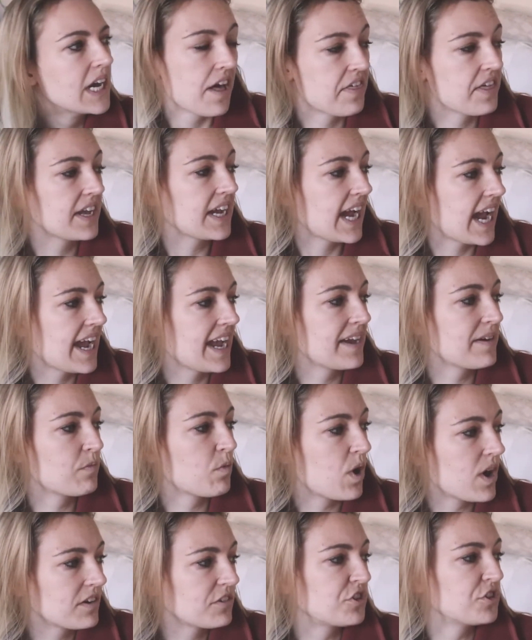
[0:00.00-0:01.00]
I think I
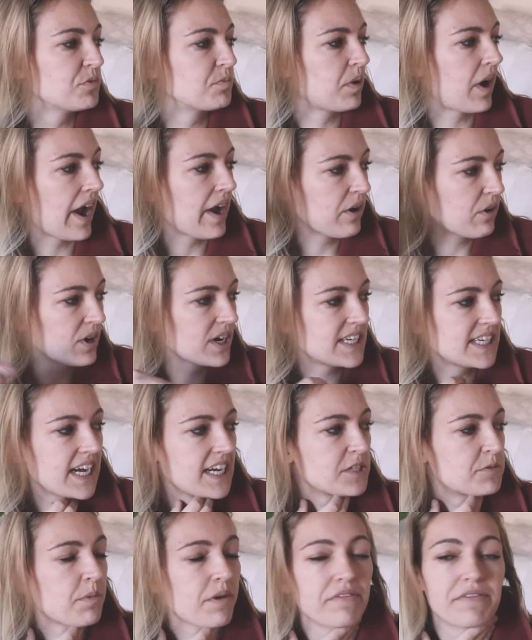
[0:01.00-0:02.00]
want to
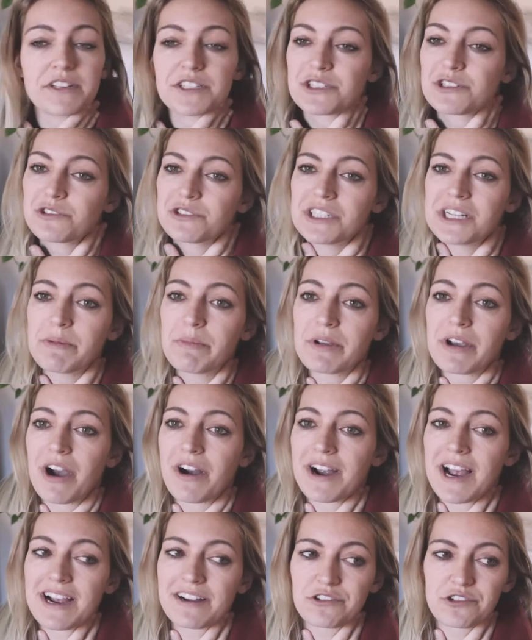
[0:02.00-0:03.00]
prioritize my physical
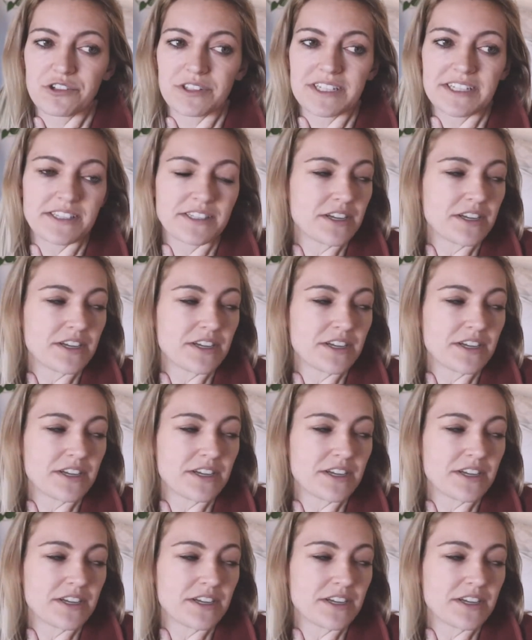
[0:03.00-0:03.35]
TBR actually.